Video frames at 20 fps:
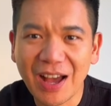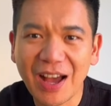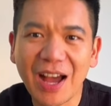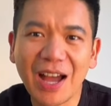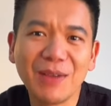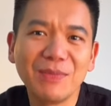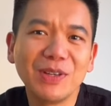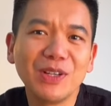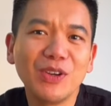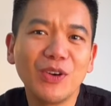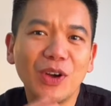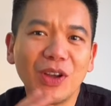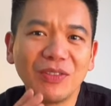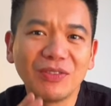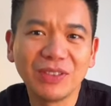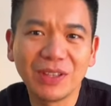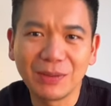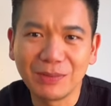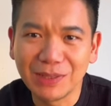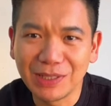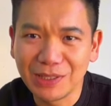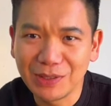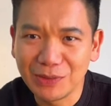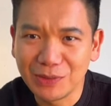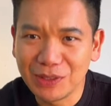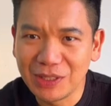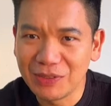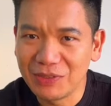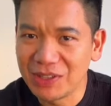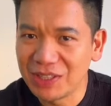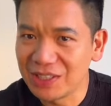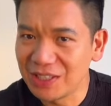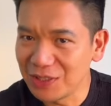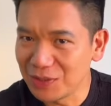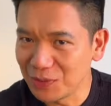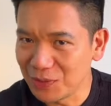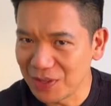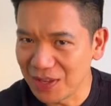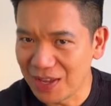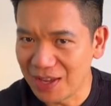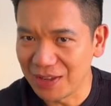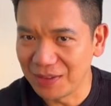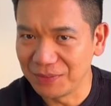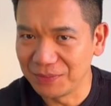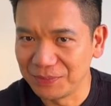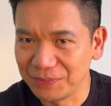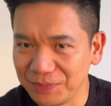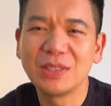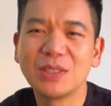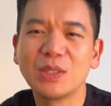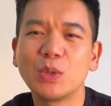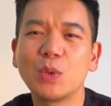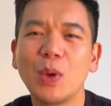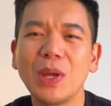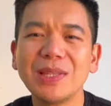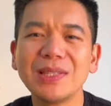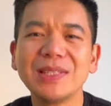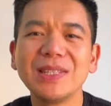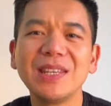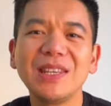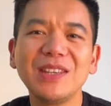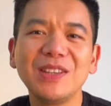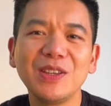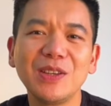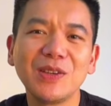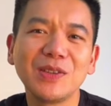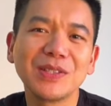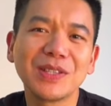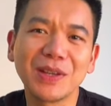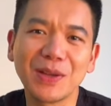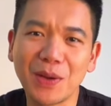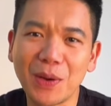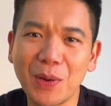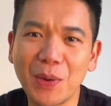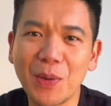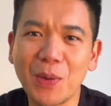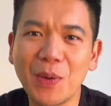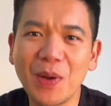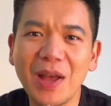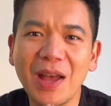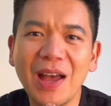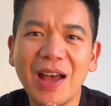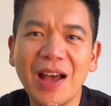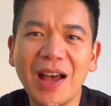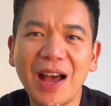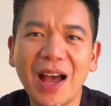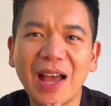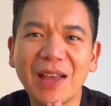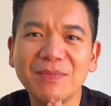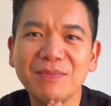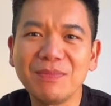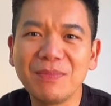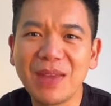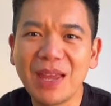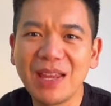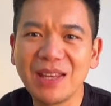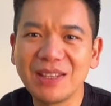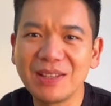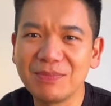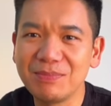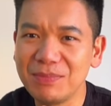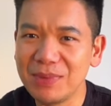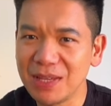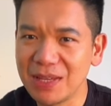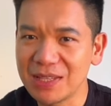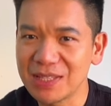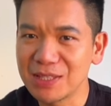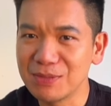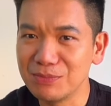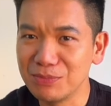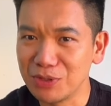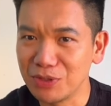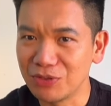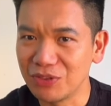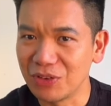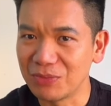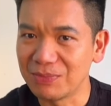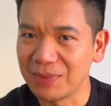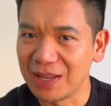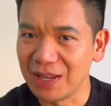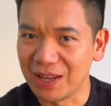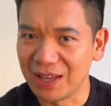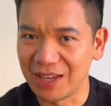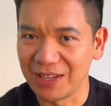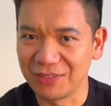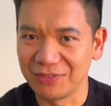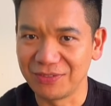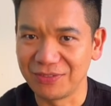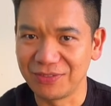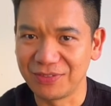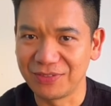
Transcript: I'm an OFW living in the UK. 20 years ago, I made the biggest move of my life.